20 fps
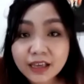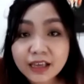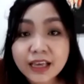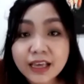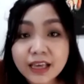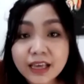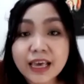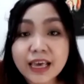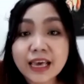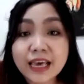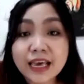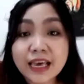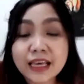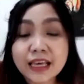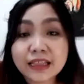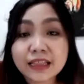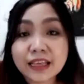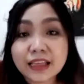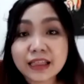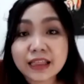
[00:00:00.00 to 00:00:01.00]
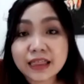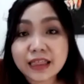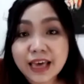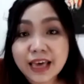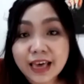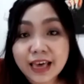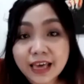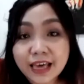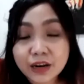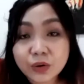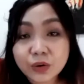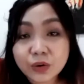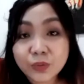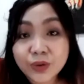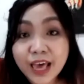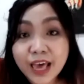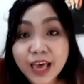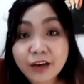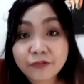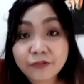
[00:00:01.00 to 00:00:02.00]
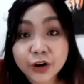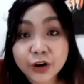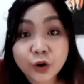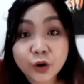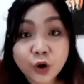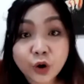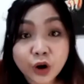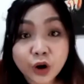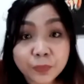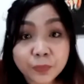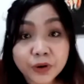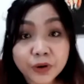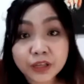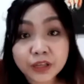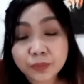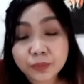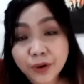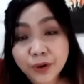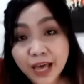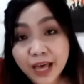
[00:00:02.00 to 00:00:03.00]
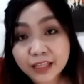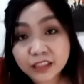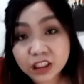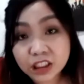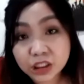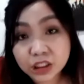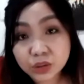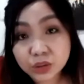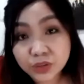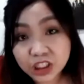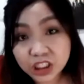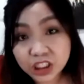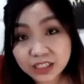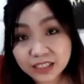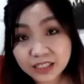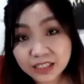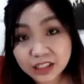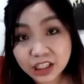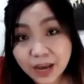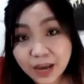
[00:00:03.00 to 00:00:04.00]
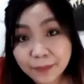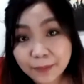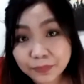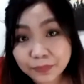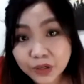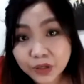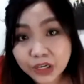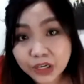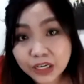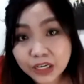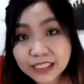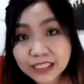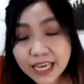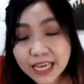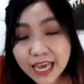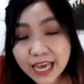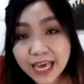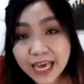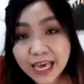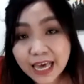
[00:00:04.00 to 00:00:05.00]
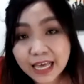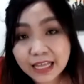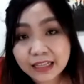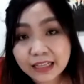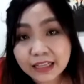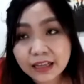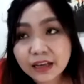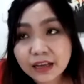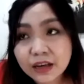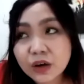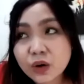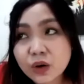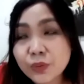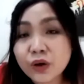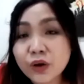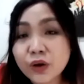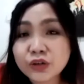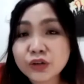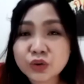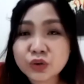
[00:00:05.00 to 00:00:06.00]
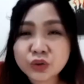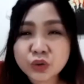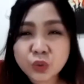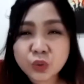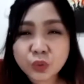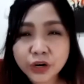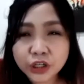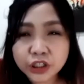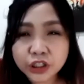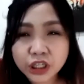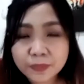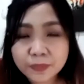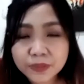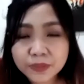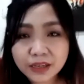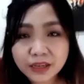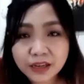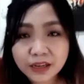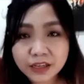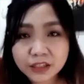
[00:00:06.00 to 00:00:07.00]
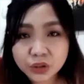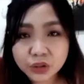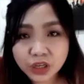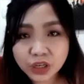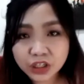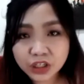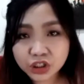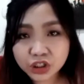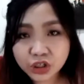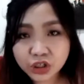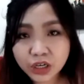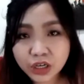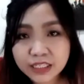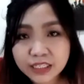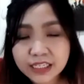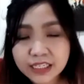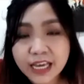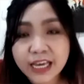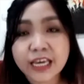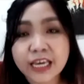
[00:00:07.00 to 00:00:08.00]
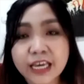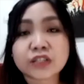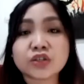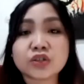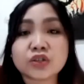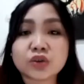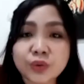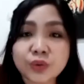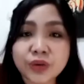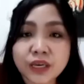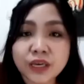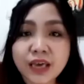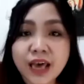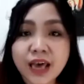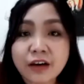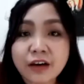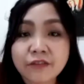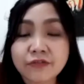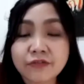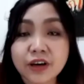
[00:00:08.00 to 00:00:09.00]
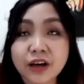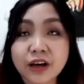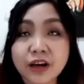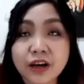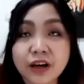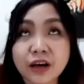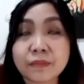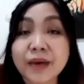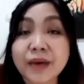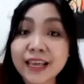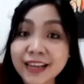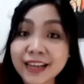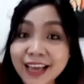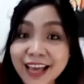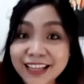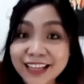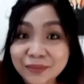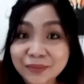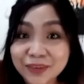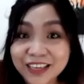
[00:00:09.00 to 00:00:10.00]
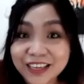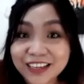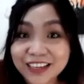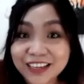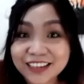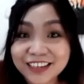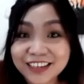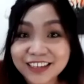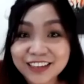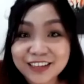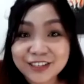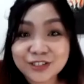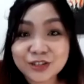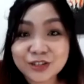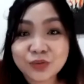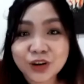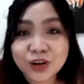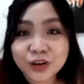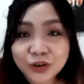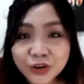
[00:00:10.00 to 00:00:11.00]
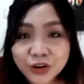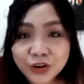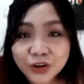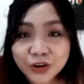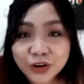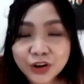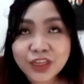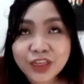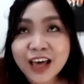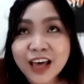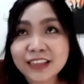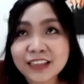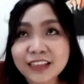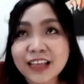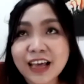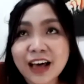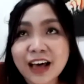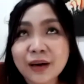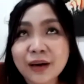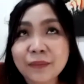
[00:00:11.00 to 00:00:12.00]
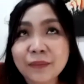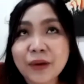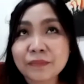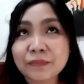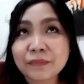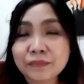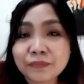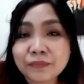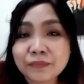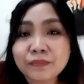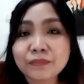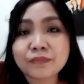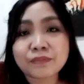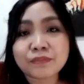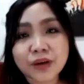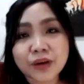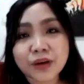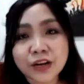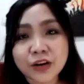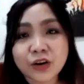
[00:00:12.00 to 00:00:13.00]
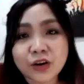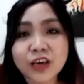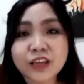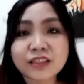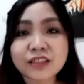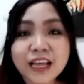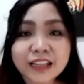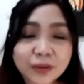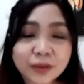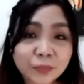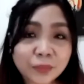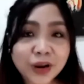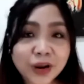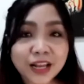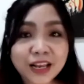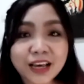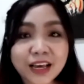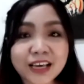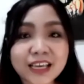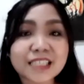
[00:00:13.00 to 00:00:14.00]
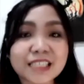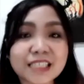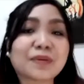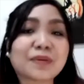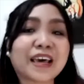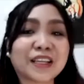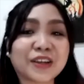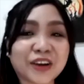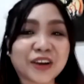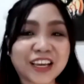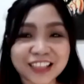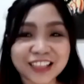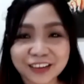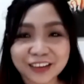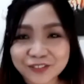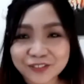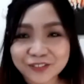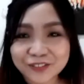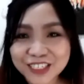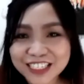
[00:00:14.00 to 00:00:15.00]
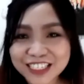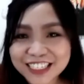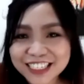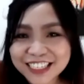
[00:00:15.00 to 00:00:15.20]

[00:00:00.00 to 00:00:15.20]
And then we have our corporate branch, which is the chapters. And we also do workshops and education side. So we have Mayad Academy. So under that, in that umbrella is Mayad Creatives.